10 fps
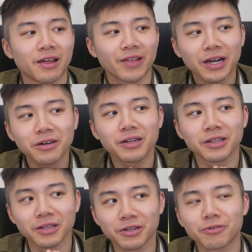That could
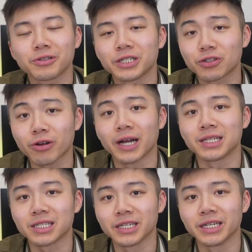literally
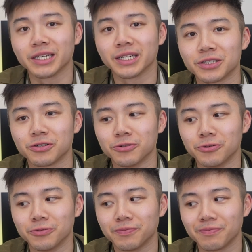translate to